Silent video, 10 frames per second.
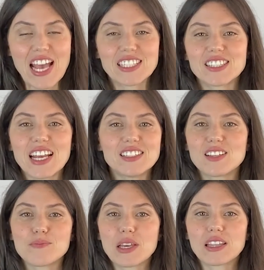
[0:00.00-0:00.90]
State
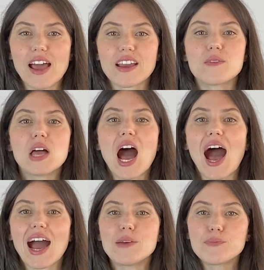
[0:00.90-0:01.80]
something like,
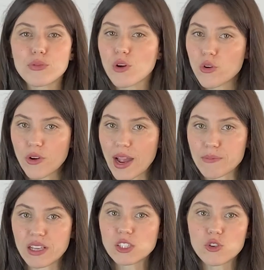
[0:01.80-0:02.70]
"I
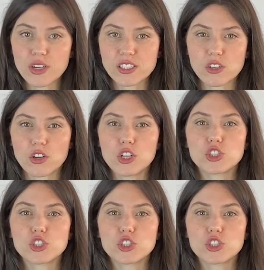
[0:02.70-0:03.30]
program this crystal